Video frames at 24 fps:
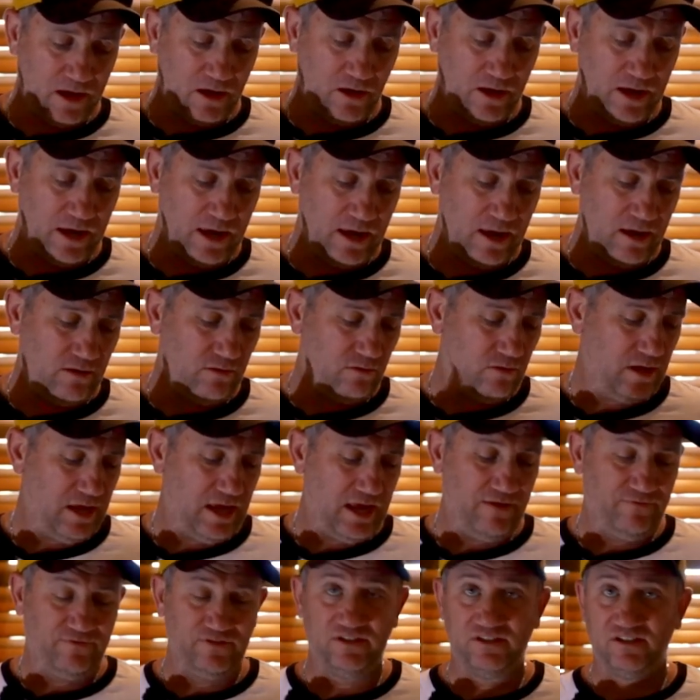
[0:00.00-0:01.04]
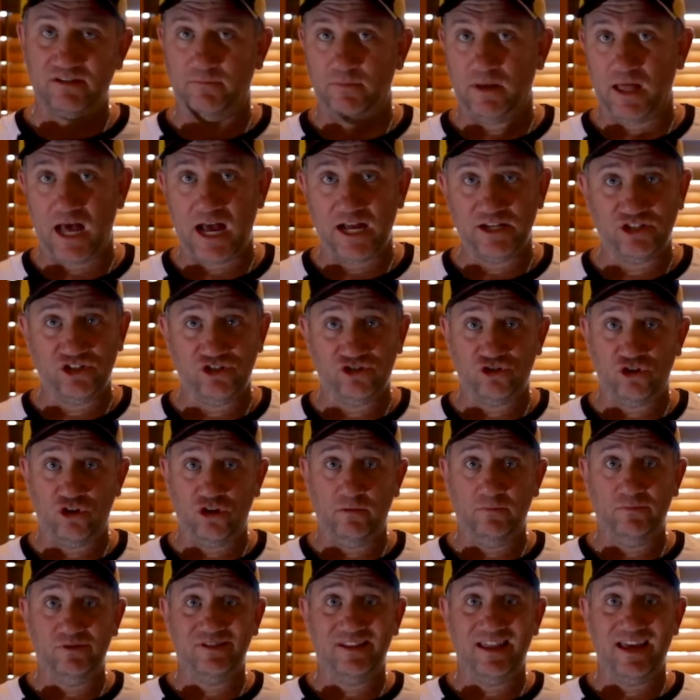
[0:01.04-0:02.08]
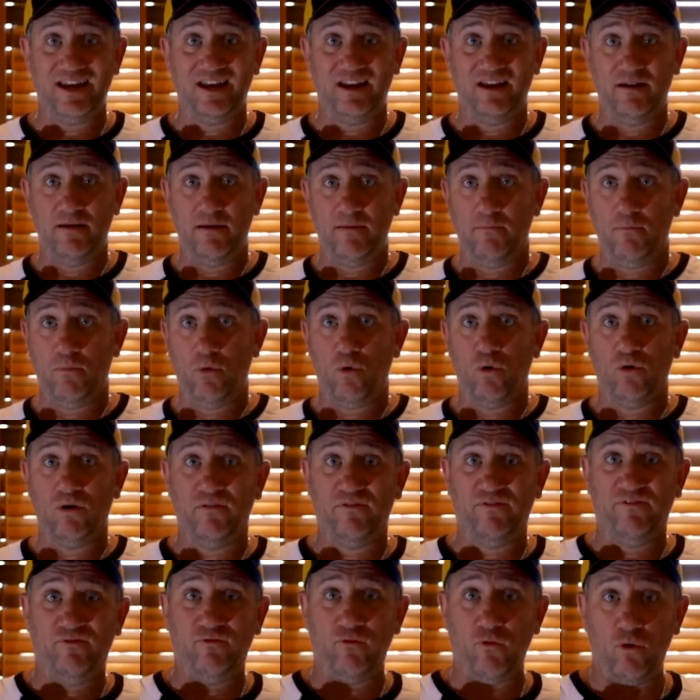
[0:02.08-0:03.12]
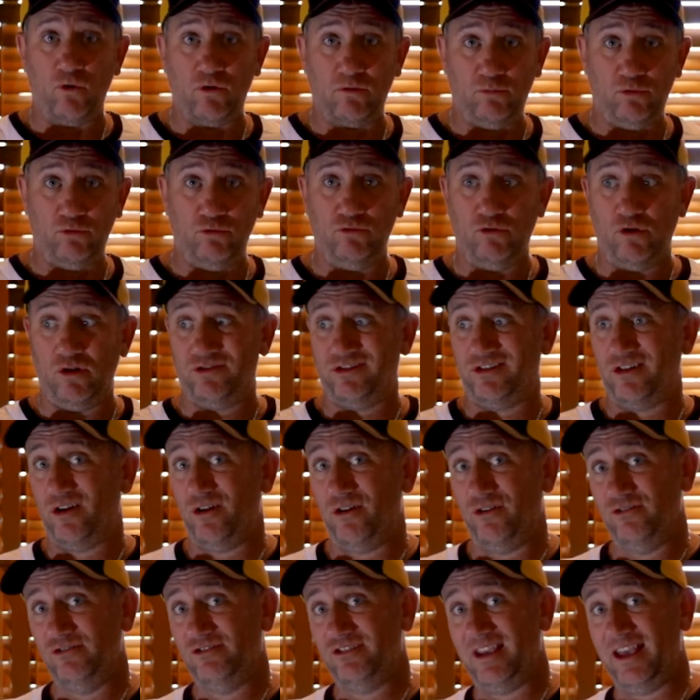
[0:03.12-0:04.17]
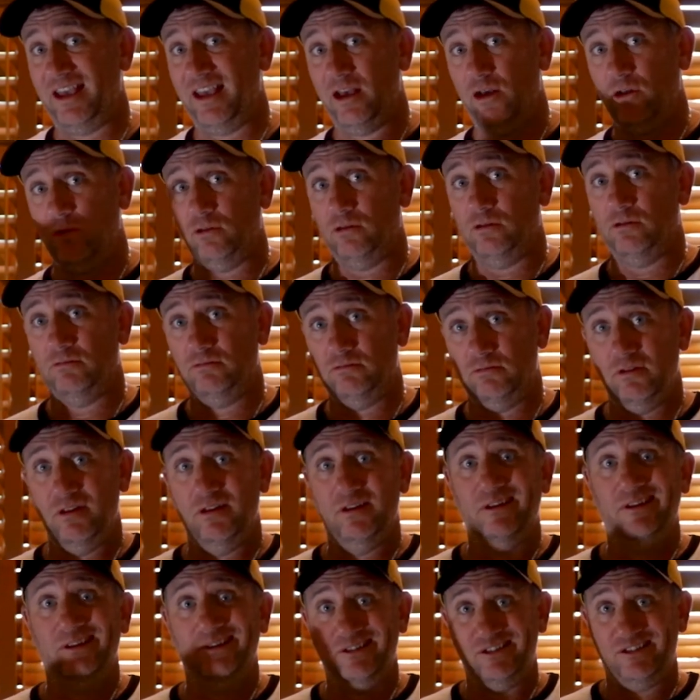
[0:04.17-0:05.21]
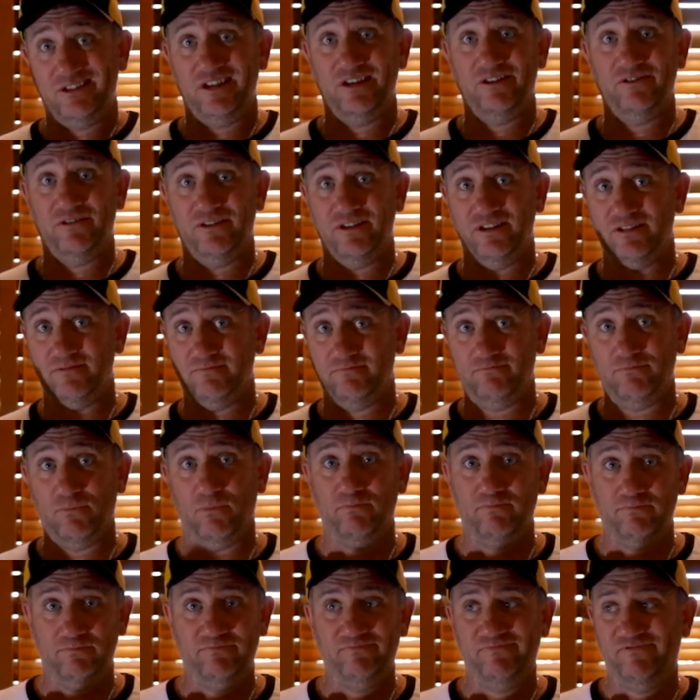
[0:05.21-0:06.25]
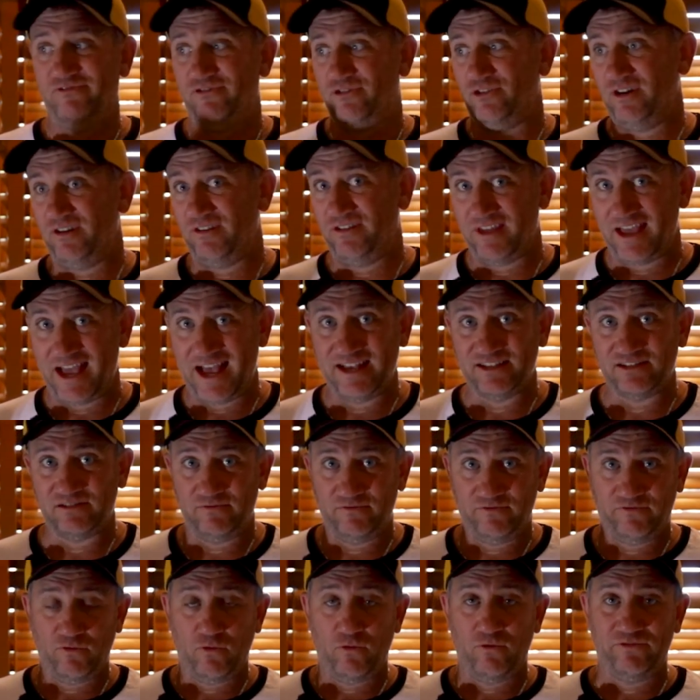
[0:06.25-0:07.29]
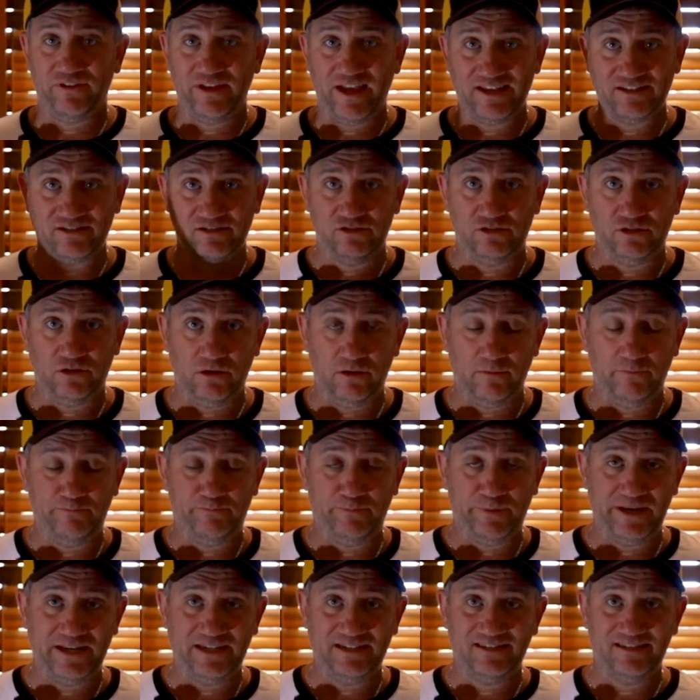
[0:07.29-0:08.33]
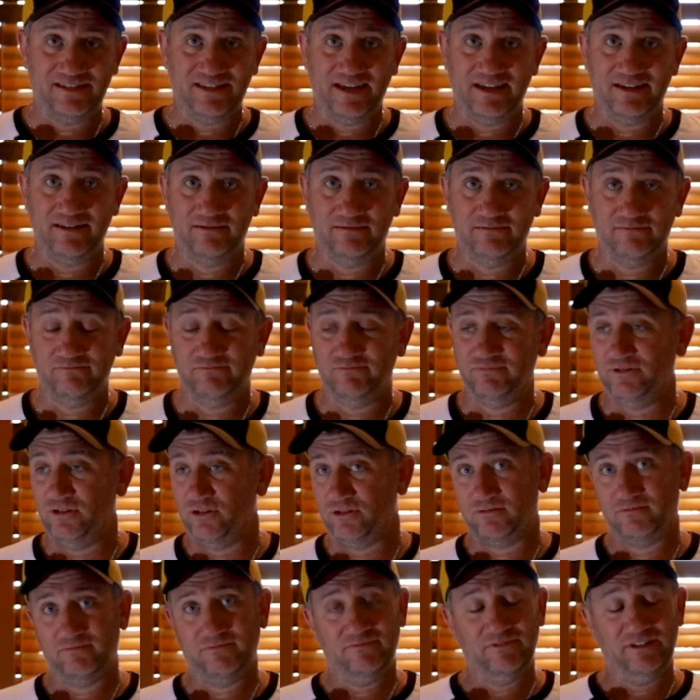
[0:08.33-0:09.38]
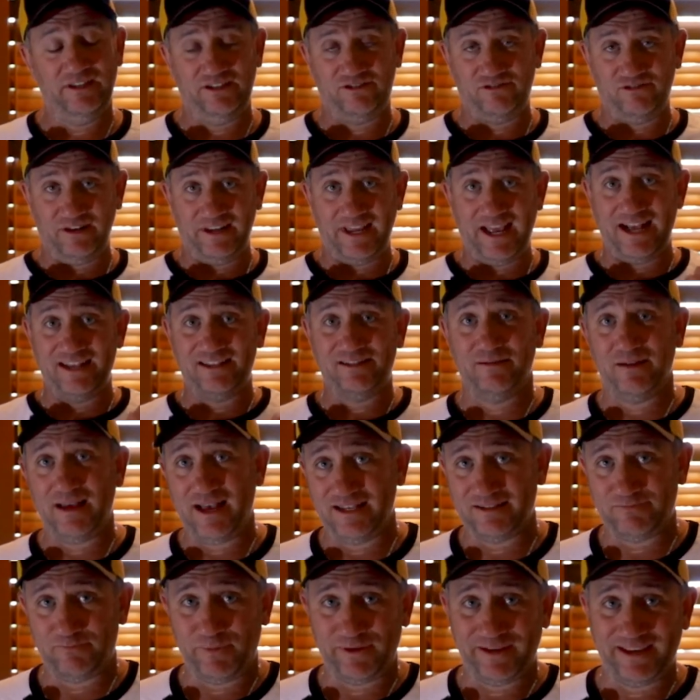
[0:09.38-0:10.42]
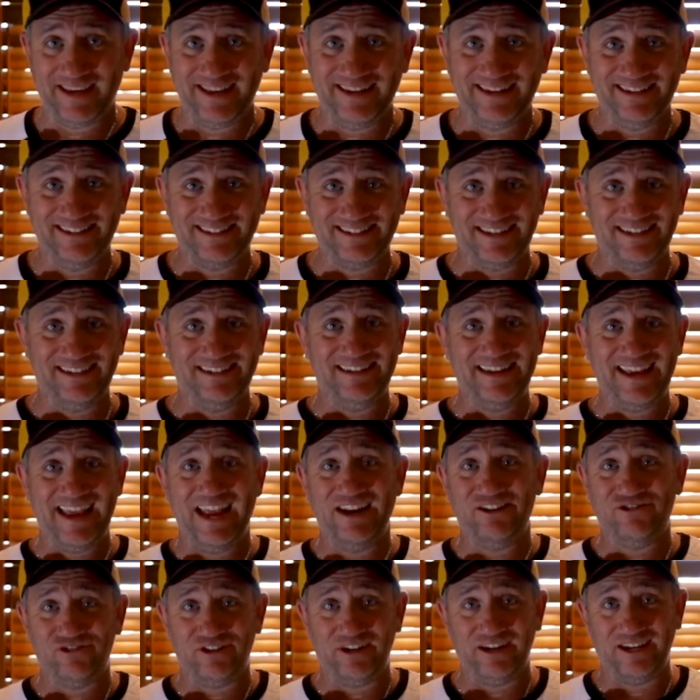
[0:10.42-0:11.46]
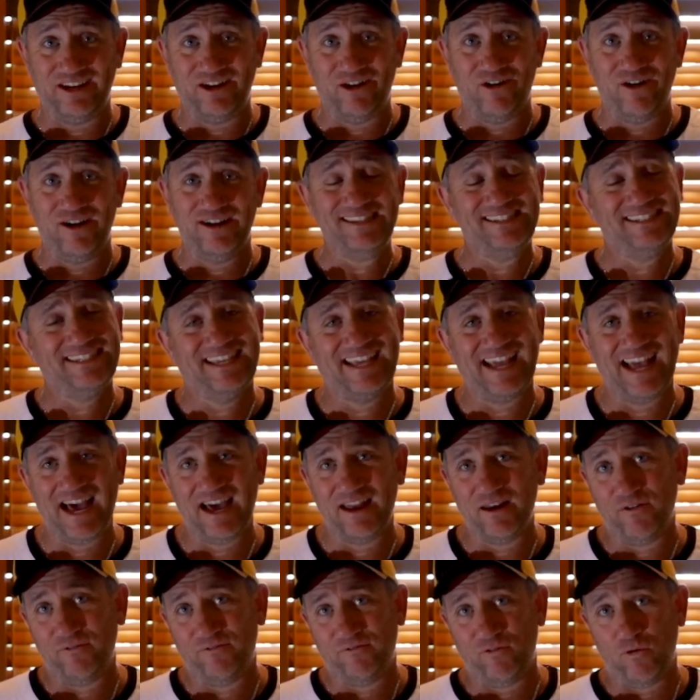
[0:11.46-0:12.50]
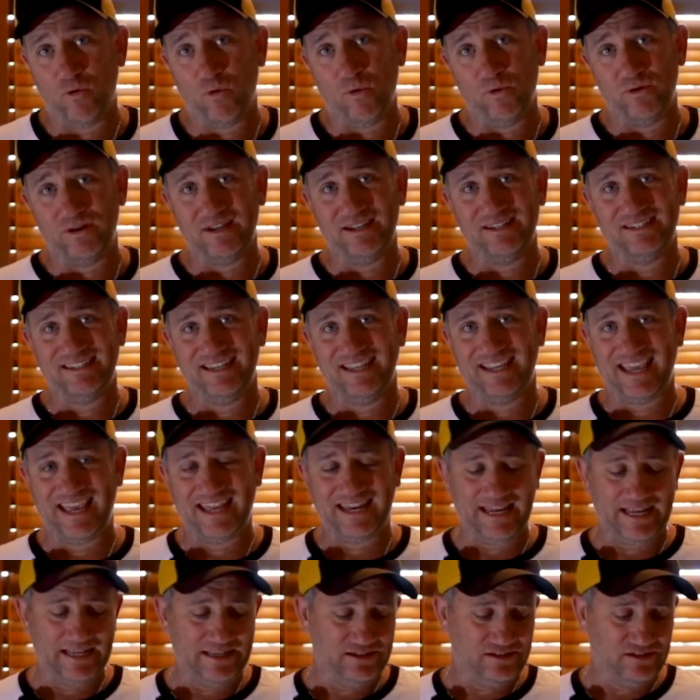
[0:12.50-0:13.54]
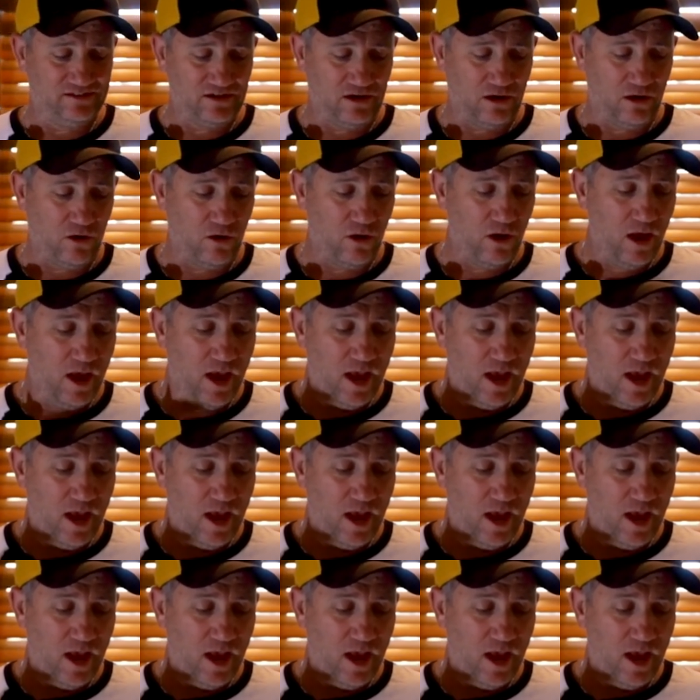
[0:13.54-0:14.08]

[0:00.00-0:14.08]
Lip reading: And even some larger zooms that are more affordable, not those L series $3,000, $4,000 beasts that look literally us beginners and entry guys can't afford to get in. So